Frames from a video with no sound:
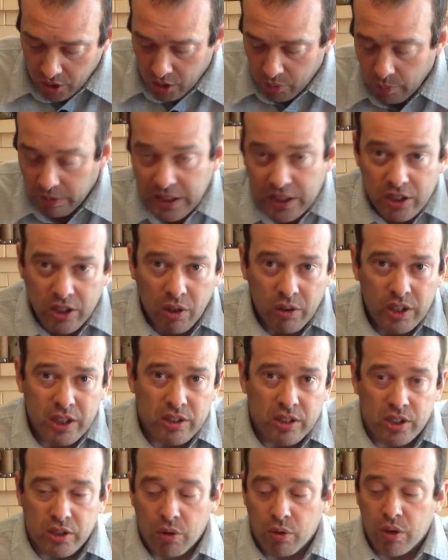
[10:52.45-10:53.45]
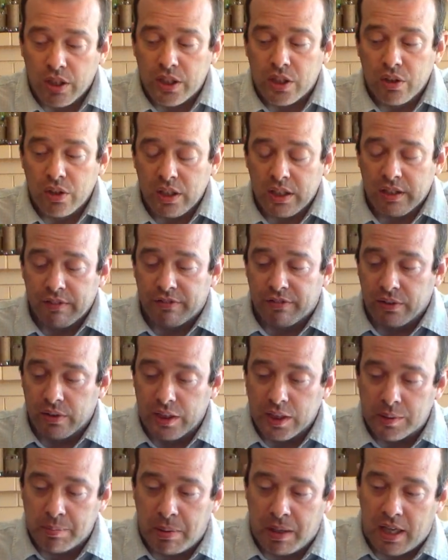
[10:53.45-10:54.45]
when you go to your store and you're looking for
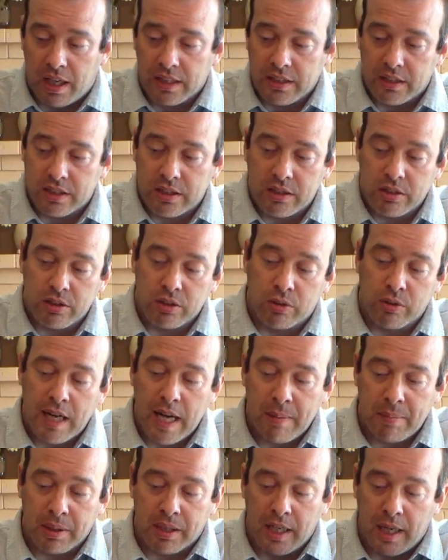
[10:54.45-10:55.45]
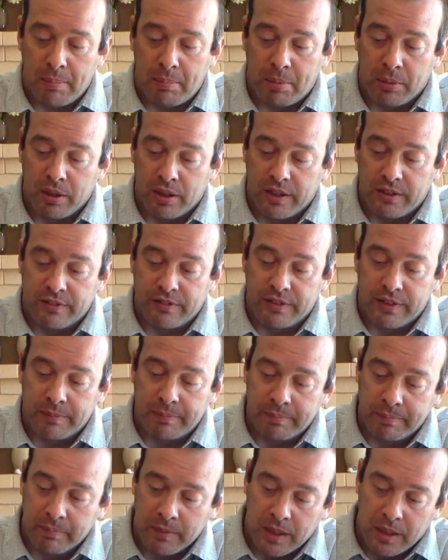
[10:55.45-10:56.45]
these pots, grab a couple of them,
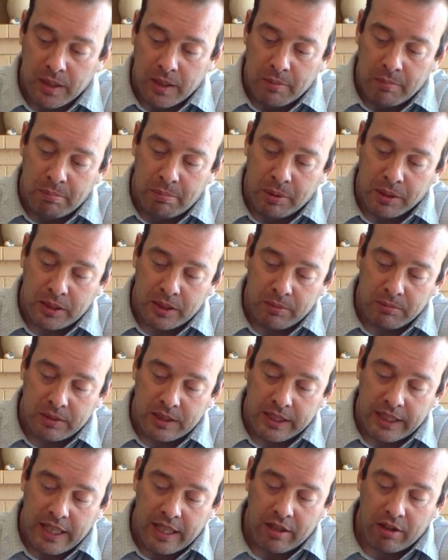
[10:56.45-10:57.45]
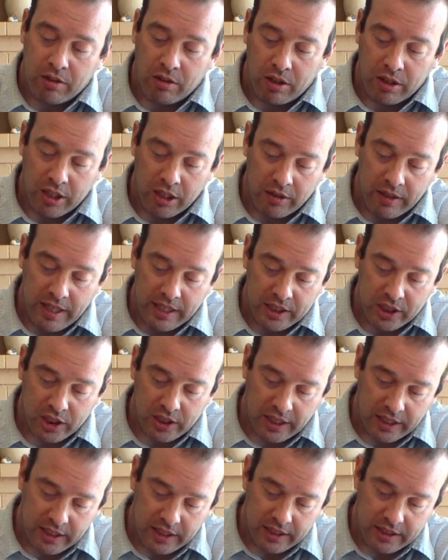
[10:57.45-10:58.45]
put them together on their edge
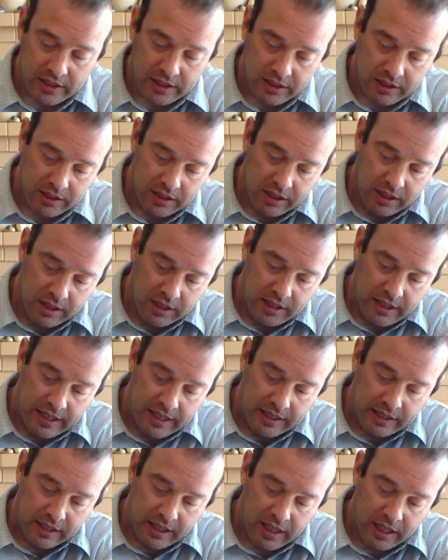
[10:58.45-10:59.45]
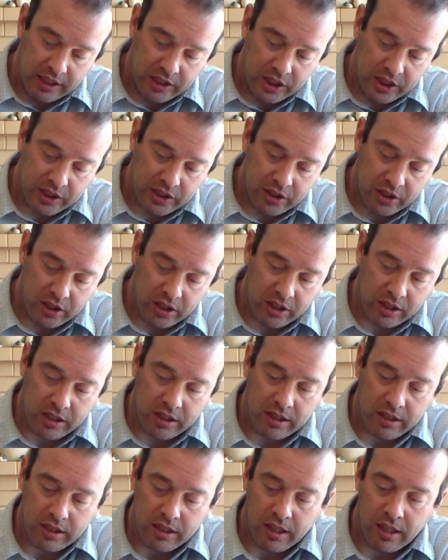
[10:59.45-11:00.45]
like this, and just look.
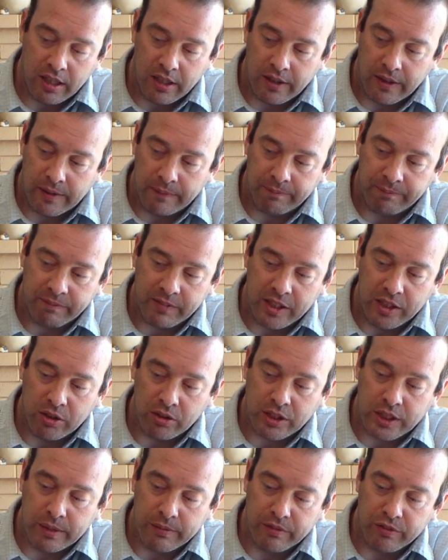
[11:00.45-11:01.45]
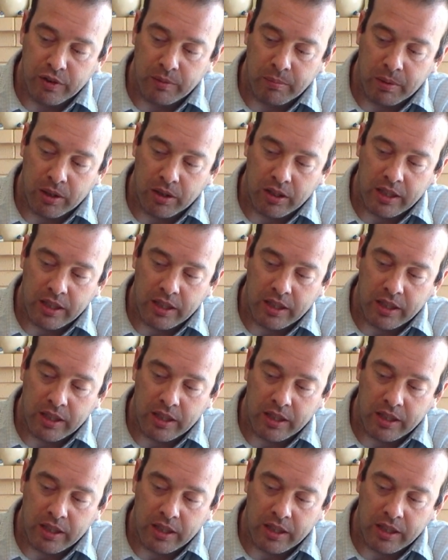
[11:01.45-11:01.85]
You know, some of them are